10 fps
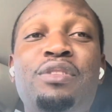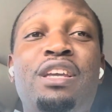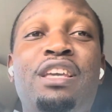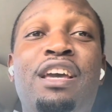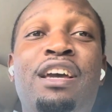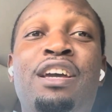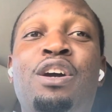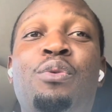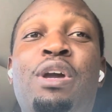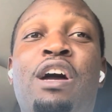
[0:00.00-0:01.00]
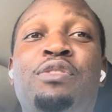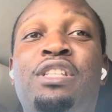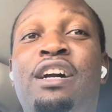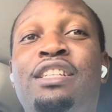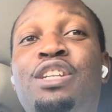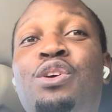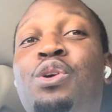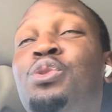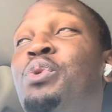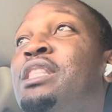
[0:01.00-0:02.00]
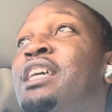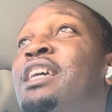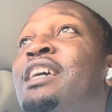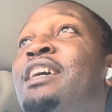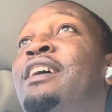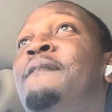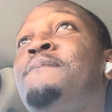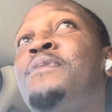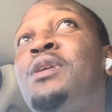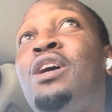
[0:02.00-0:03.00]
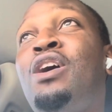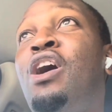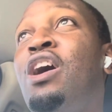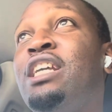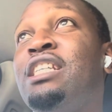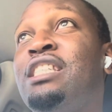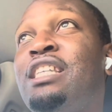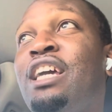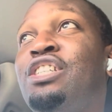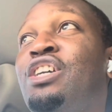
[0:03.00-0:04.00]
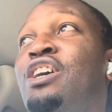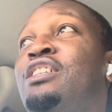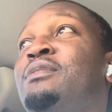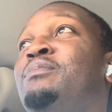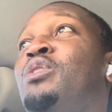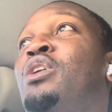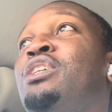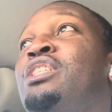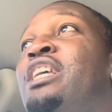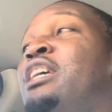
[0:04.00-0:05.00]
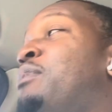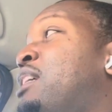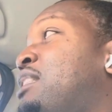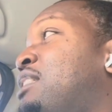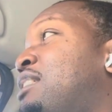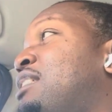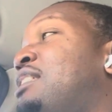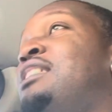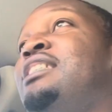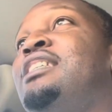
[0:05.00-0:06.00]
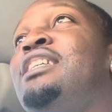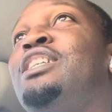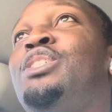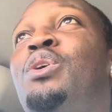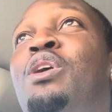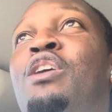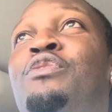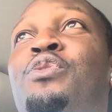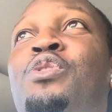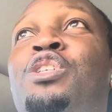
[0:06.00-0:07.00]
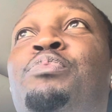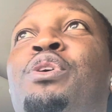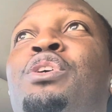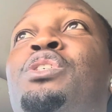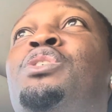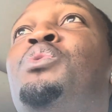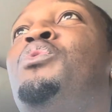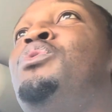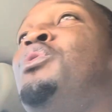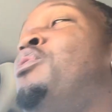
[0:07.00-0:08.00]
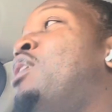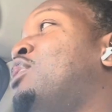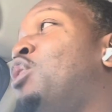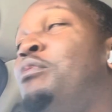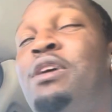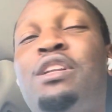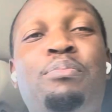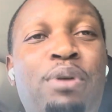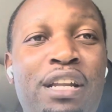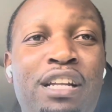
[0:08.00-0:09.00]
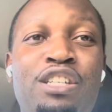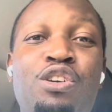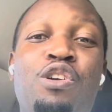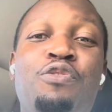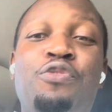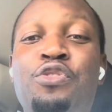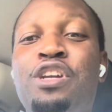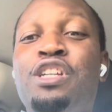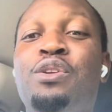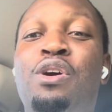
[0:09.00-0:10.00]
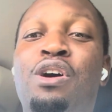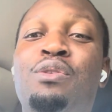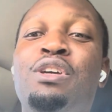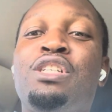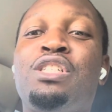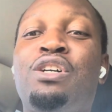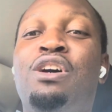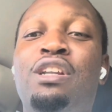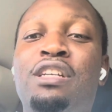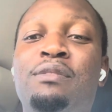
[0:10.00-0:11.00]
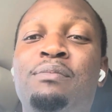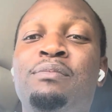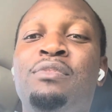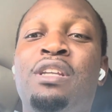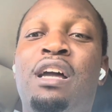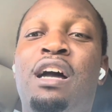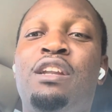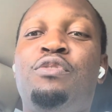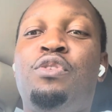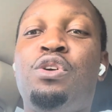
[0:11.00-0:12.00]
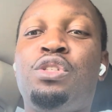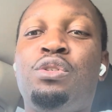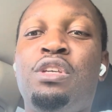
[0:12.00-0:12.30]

Yeah, we have started out with a call-in section or segment. So, of course, persons who don't want to come on the panel, you're free to always call in and for us to